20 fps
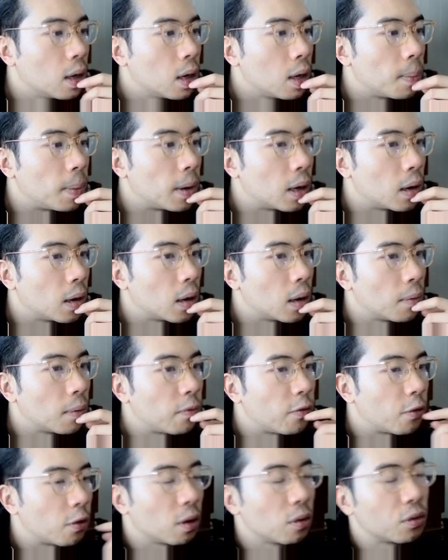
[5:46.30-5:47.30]
But
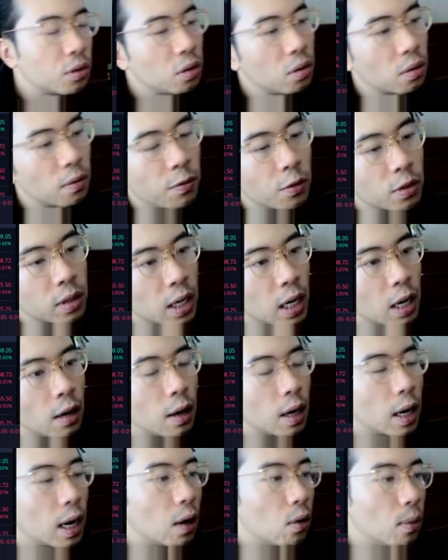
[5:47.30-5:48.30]
for
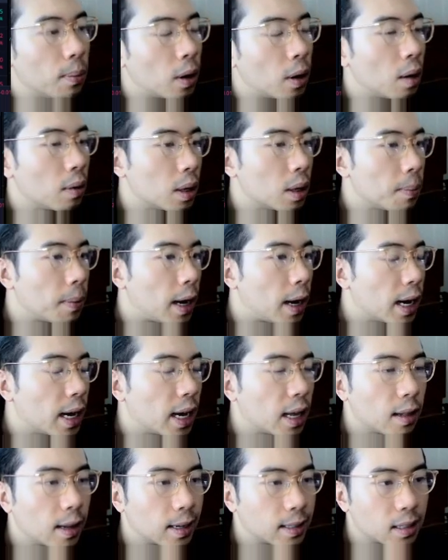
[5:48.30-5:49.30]
Terra, I would probably buy
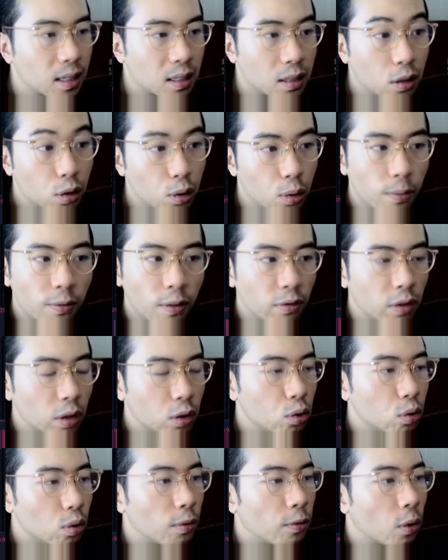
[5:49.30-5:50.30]
at like 62,
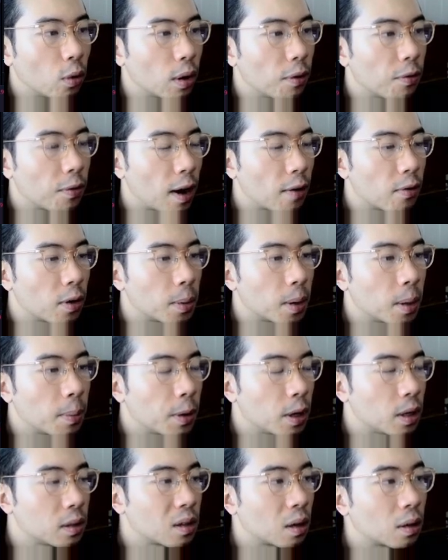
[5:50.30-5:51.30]
52 to 45 from here
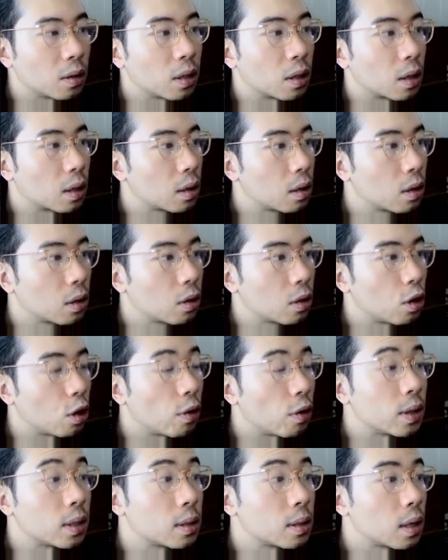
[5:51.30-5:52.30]
based on the
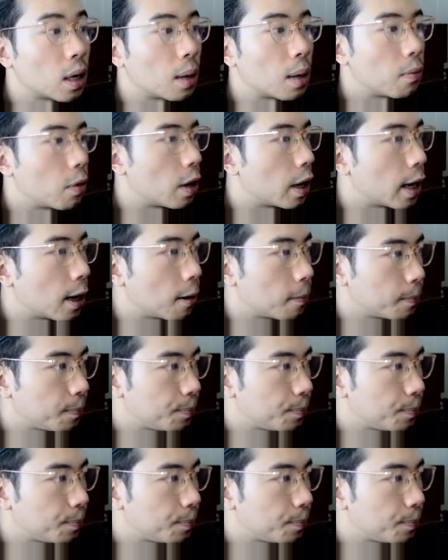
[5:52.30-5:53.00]
current setup right now.